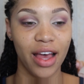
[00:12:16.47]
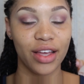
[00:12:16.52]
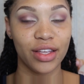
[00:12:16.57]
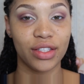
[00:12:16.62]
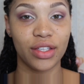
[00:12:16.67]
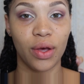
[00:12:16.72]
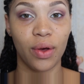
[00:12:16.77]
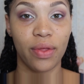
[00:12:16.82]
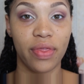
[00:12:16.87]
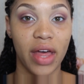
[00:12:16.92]

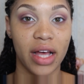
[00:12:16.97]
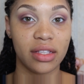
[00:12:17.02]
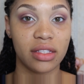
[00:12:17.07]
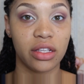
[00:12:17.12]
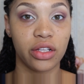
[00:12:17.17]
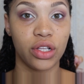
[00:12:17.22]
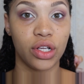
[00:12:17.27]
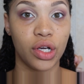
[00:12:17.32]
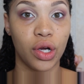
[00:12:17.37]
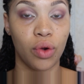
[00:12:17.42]
So that's
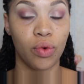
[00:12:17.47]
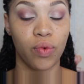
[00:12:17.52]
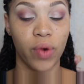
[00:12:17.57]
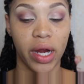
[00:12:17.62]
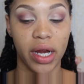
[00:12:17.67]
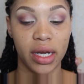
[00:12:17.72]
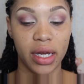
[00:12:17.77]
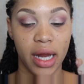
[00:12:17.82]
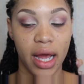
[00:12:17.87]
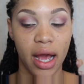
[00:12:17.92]
the look
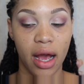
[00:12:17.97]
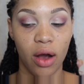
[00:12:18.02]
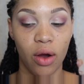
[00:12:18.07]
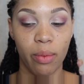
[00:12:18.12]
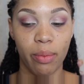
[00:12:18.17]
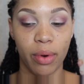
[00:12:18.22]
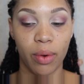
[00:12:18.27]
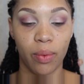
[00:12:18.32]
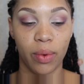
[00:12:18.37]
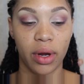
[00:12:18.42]
right
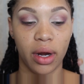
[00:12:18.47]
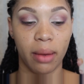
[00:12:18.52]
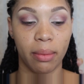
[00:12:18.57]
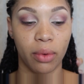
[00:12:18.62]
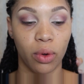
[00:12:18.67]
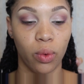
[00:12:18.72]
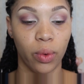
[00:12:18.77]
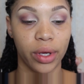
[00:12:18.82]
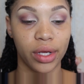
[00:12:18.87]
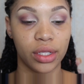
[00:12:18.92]
now, but what
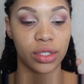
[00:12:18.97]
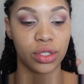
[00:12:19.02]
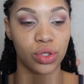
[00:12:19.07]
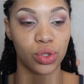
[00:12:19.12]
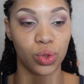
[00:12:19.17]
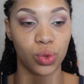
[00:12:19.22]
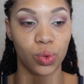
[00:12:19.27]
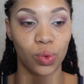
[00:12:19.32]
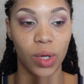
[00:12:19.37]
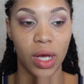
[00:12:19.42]
I'm going
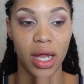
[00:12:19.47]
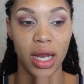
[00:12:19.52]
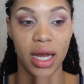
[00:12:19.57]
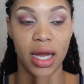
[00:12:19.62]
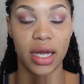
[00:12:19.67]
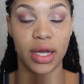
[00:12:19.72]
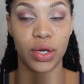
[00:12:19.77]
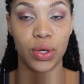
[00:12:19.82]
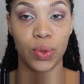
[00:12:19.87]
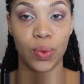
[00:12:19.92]
to
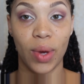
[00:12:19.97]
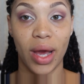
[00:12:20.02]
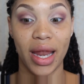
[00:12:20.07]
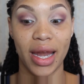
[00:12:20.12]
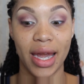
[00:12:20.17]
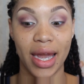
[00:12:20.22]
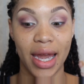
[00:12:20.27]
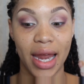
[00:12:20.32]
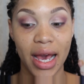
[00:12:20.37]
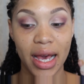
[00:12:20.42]
do
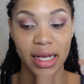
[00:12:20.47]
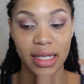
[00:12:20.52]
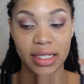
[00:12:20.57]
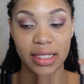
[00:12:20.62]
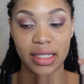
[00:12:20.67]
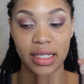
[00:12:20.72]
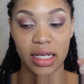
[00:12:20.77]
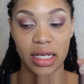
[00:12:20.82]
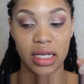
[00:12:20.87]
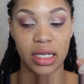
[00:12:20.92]

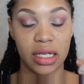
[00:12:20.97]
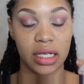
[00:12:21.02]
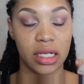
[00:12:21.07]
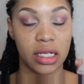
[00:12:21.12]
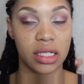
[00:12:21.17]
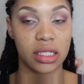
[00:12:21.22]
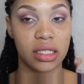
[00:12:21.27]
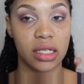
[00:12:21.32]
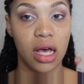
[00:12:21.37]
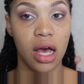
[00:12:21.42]
next
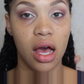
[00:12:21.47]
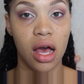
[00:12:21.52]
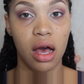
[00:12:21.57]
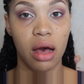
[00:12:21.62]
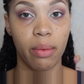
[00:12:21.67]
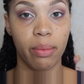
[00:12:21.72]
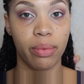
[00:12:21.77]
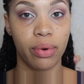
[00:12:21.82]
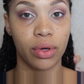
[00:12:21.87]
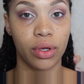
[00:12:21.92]
is
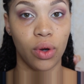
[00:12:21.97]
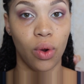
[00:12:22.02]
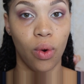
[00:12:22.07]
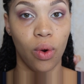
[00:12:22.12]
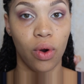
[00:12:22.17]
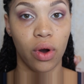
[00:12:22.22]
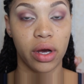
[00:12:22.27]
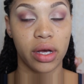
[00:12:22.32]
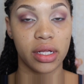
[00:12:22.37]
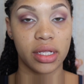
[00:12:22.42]
put
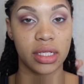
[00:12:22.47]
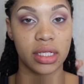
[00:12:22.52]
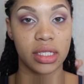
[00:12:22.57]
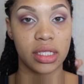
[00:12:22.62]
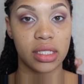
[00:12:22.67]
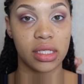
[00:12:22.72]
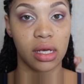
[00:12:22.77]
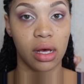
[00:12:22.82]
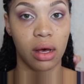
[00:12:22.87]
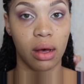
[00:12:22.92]
on
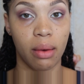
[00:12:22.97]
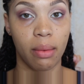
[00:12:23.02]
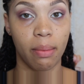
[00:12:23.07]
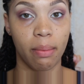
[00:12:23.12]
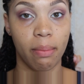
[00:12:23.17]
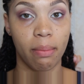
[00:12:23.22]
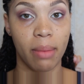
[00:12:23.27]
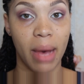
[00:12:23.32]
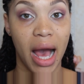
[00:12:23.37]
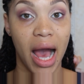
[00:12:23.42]

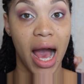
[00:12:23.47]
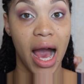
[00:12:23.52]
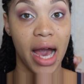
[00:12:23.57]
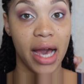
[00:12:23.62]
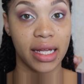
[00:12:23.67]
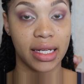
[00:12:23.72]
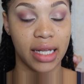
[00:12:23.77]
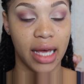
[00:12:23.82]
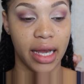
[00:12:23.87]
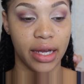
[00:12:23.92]
some
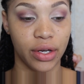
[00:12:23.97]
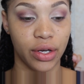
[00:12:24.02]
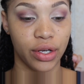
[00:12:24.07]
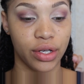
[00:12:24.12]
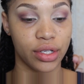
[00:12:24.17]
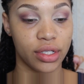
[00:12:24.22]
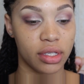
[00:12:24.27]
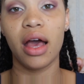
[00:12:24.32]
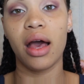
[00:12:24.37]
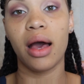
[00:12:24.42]

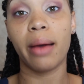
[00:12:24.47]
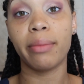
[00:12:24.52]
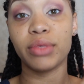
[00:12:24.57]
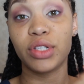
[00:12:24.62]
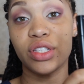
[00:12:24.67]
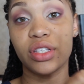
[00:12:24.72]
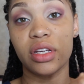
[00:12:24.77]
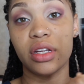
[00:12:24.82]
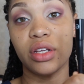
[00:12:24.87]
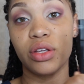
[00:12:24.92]
eyeliners. I'm
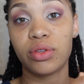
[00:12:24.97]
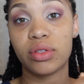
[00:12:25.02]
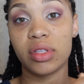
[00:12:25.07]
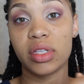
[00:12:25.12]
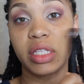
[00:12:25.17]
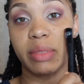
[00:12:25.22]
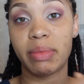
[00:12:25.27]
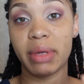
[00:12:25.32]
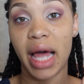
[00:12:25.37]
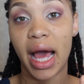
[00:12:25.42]
just going to use
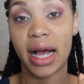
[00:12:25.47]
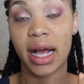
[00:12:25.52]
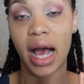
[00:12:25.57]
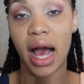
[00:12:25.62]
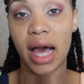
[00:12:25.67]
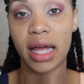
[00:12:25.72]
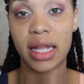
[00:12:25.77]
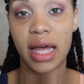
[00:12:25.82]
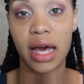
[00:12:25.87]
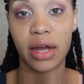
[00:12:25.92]
this black
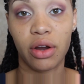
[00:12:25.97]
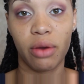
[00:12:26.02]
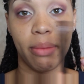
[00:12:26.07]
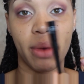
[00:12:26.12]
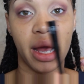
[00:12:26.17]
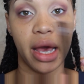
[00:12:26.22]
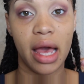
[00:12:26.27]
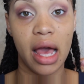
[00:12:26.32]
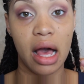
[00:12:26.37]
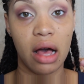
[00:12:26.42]
eyeliner by